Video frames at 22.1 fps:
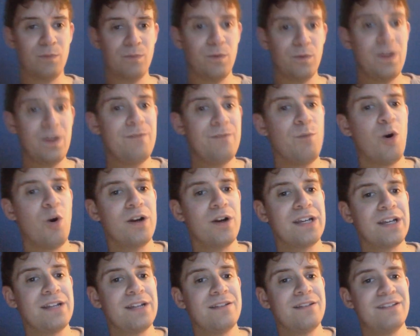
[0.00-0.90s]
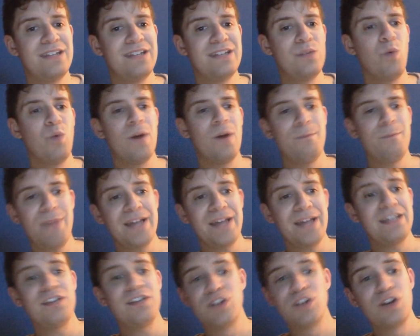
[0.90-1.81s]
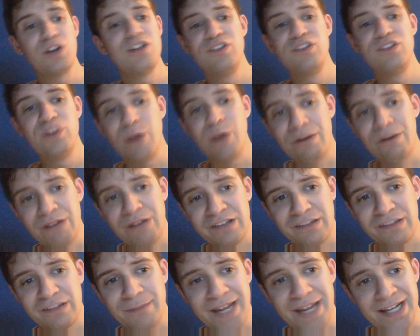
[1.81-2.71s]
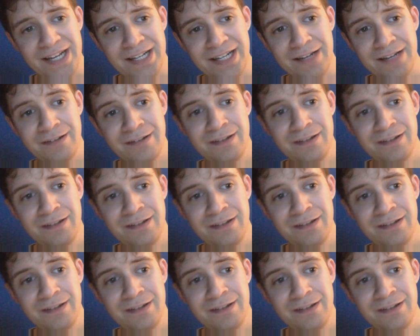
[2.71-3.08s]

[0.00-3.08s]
Liv Morgan did what Becky couldn't do at WrestleMania,